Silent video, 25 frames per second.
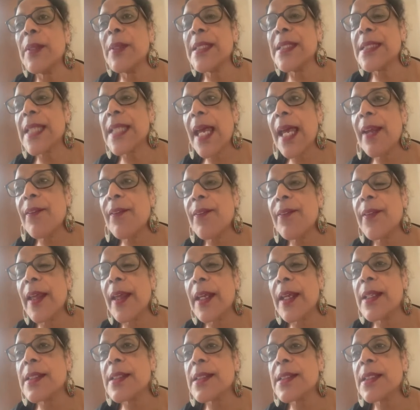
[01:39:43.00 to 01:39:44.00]
we say
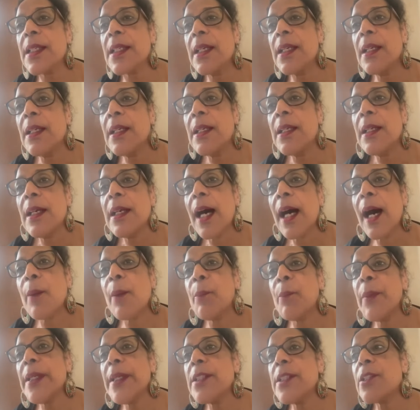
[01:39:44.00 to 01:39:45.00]
things
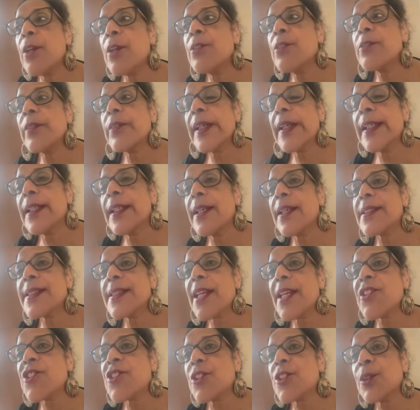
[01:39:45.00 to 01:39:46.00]
and we don't realize
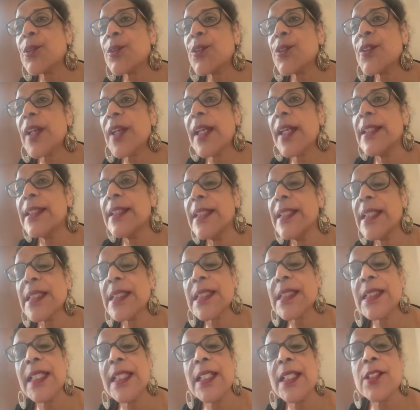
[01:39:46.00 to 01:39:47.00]
that children are
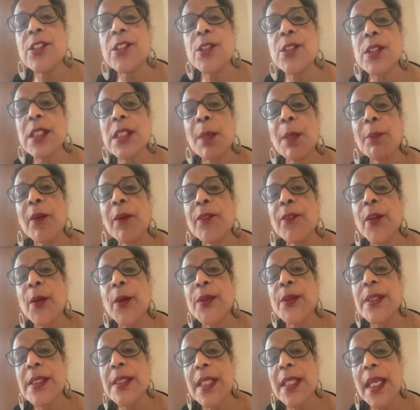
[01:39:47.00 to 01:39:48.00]
listening to some of
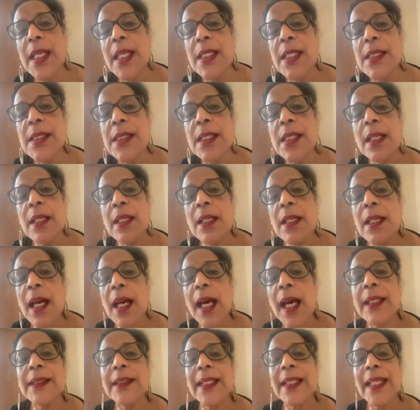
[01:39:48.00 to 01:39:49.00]
those things
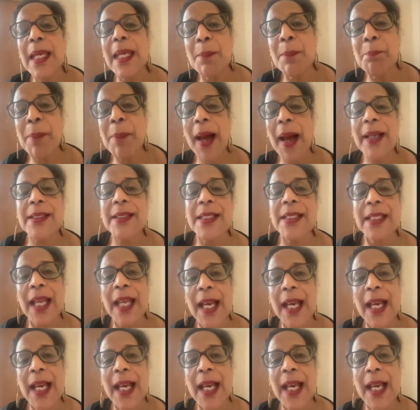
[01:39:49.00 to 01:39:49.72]
and the impact it